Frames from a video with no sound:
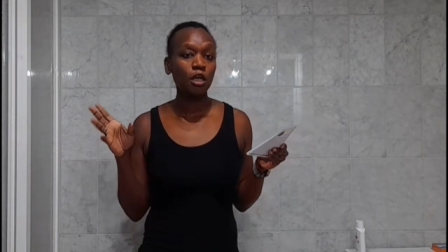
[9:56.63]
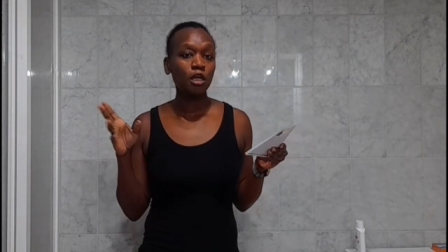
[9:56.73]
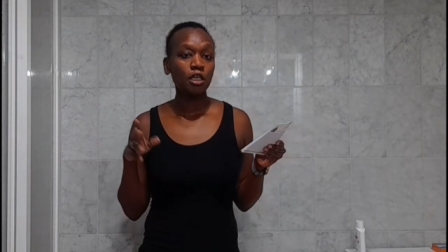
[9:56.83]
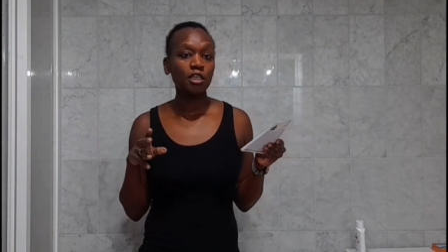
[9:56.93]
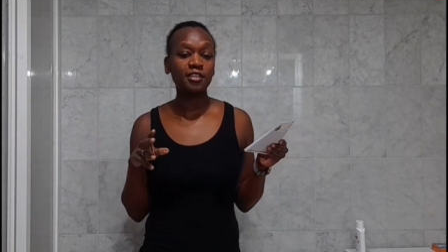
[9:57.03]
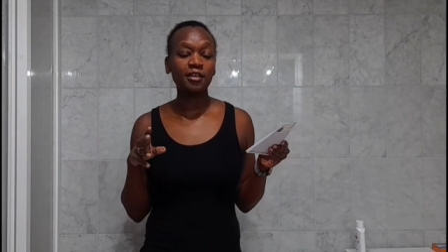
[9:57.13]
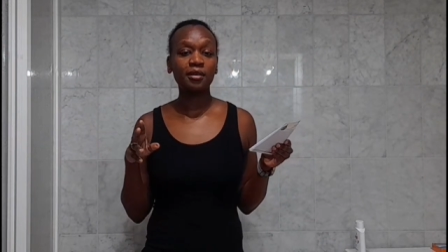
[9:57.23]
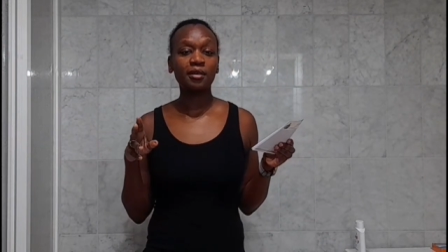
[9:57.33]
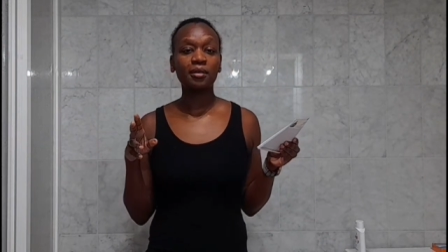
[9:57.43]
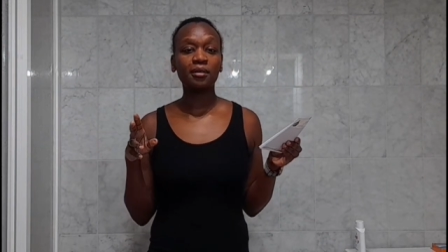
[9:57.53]
It's
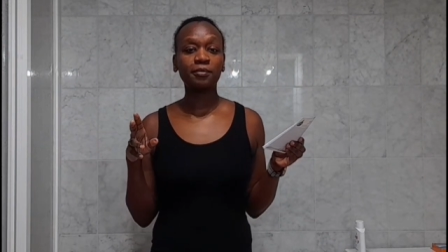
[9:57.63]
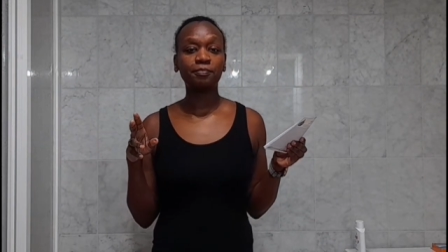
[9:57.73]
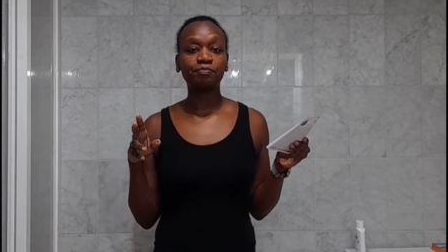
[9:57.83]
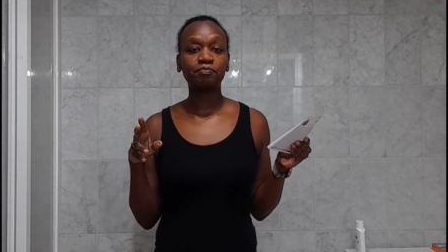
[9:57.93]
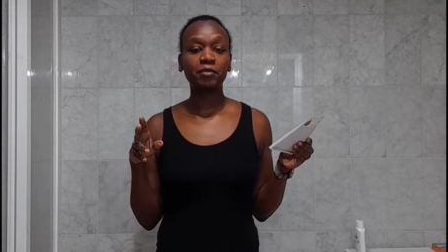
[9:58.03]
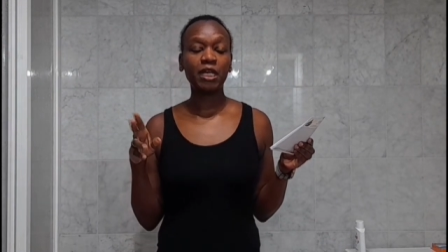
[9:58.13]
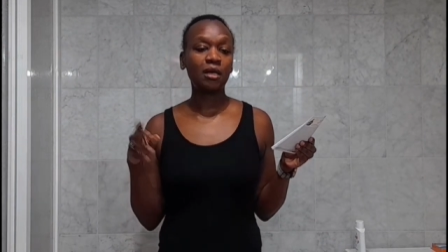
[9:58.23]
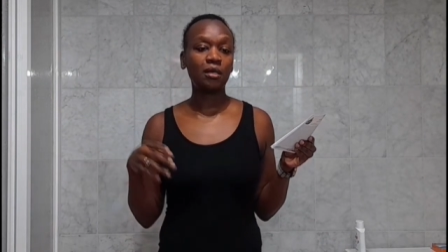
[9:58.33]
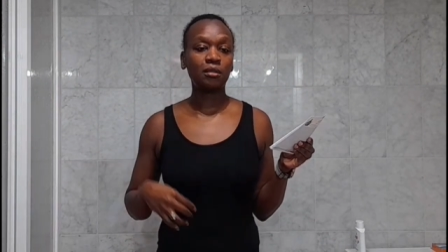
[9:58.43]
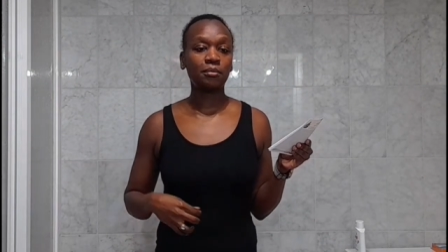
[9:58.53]
a,
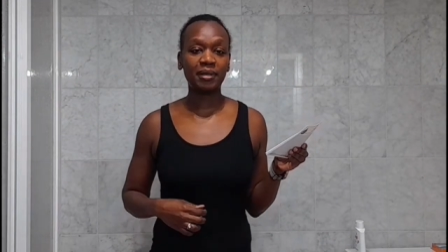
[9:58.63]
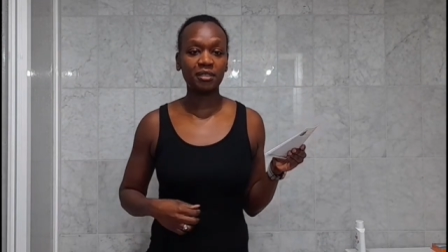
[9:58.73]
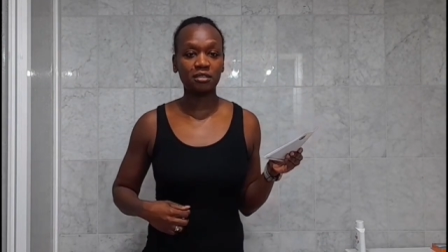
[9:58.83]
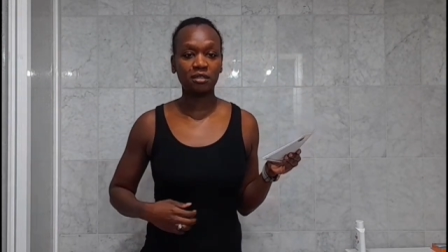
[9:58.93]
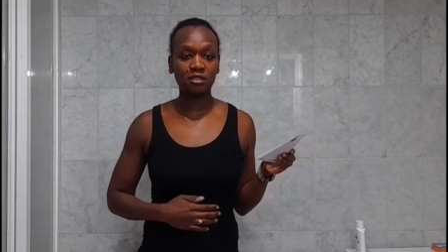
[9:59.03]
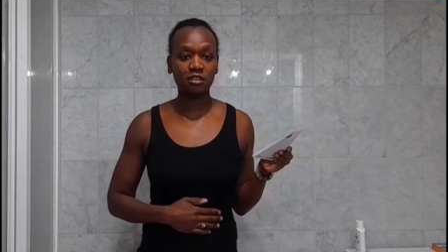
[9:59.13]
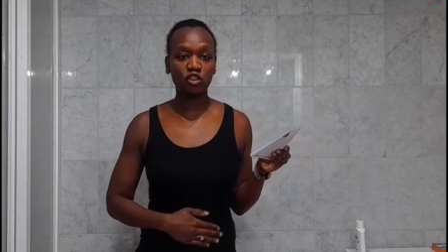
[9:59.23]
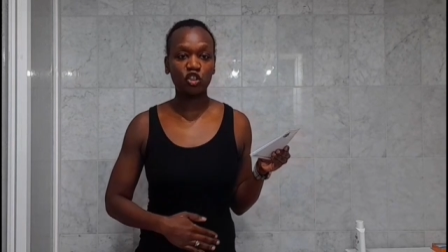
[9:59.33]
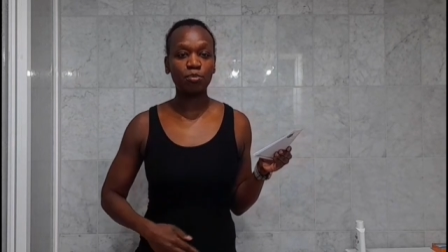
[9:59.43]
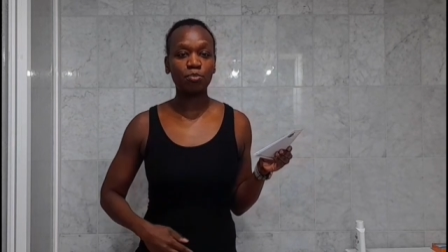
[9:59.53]
yeah, a bus that's
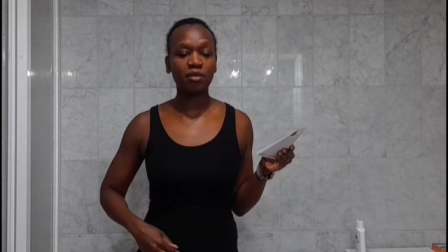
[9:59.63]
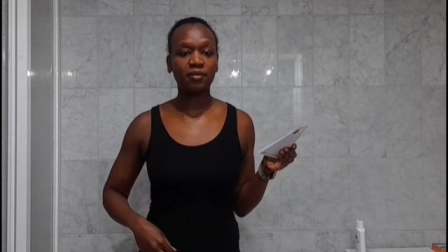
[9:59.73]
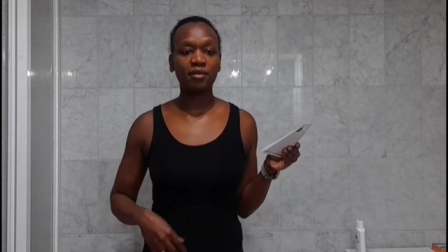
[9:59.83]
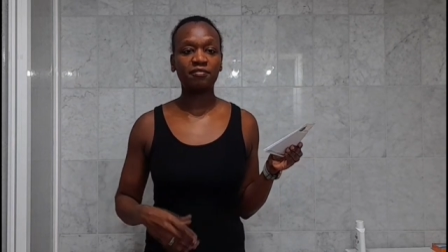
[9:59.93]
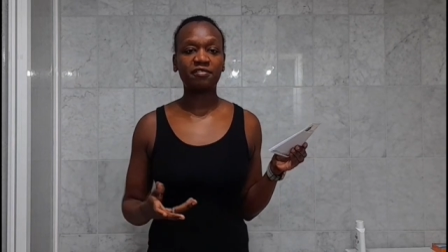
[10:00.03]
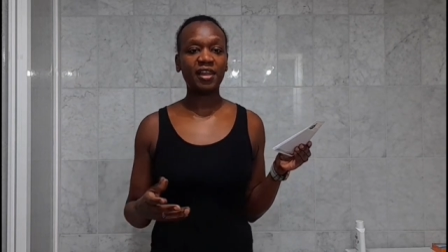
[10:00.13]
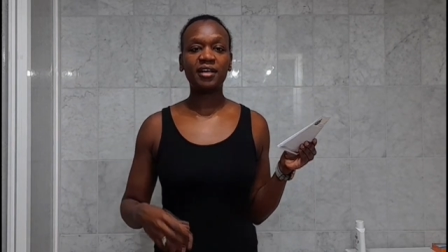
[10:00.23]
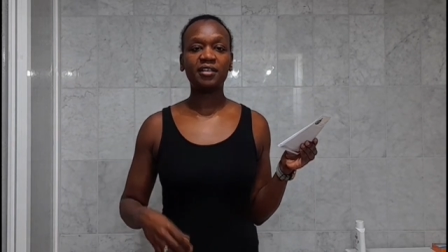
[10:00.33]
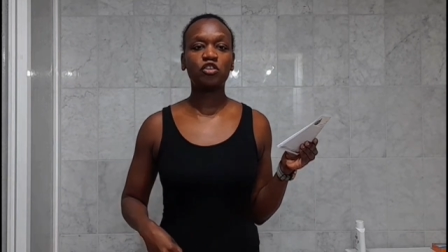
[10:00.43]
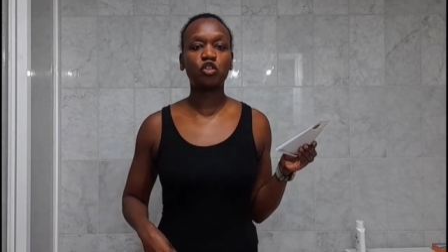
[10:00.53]
cheaper than flight
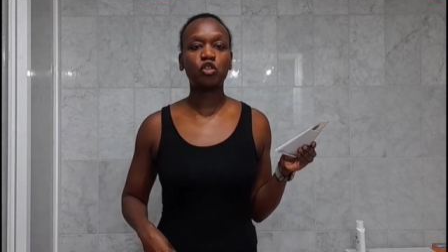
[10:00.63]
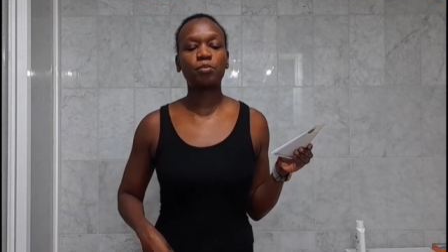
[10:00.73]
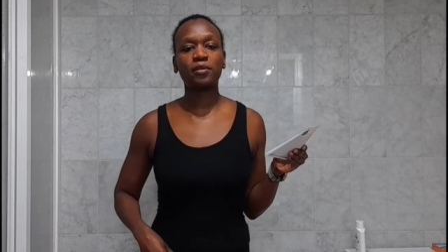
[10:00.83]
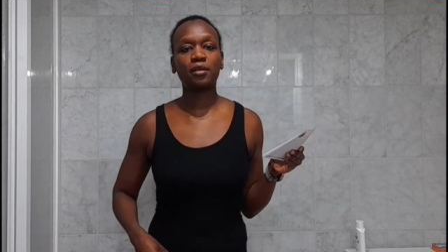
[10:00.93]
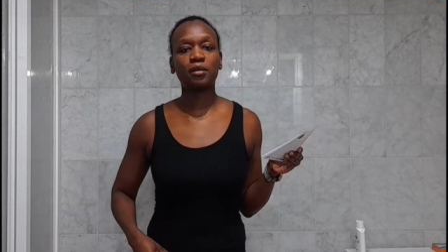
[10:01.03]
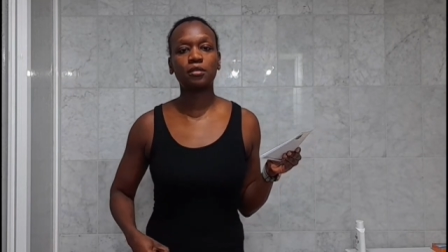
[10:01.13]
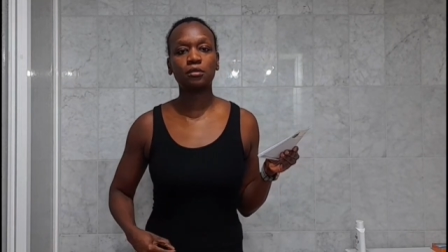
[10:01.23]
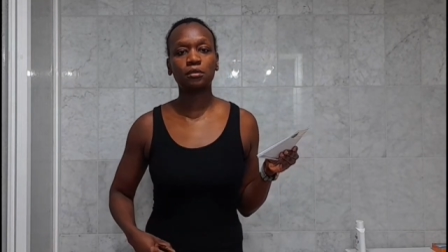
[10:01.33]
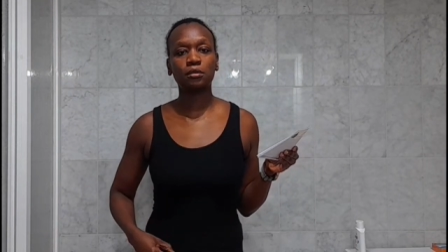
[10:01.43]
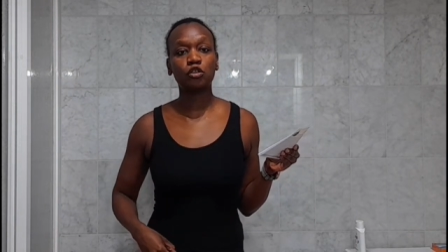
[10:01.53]
and cheaper
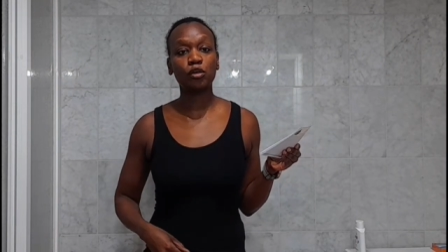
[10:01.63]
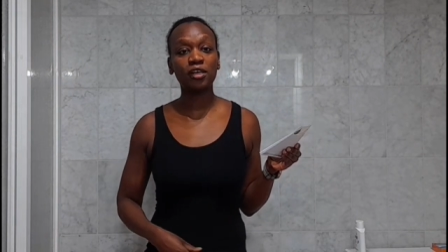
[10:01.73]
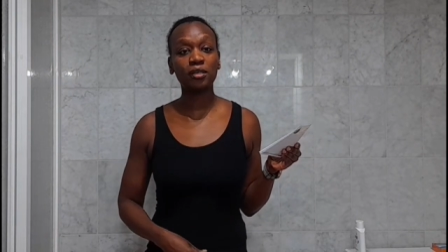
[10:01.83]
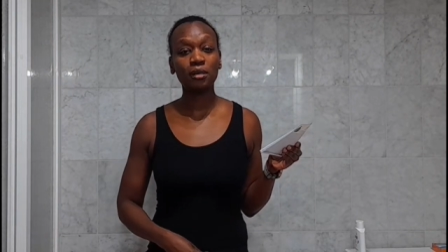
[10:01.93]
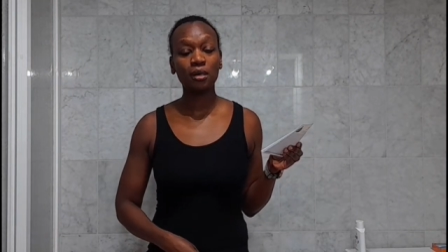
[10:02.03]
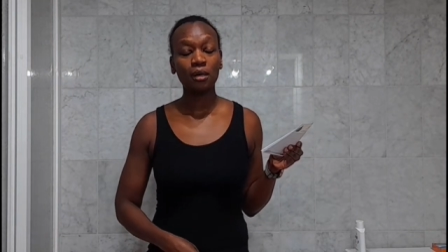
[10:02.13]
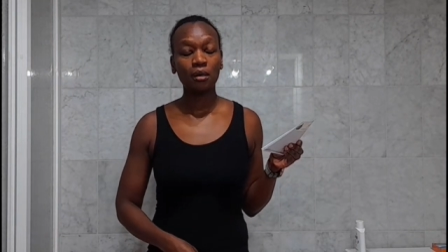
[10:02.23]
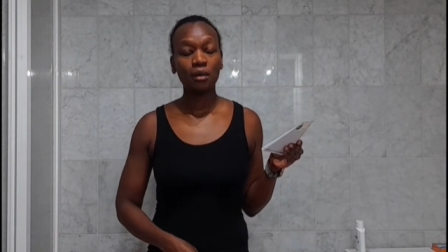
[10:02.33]
than a train,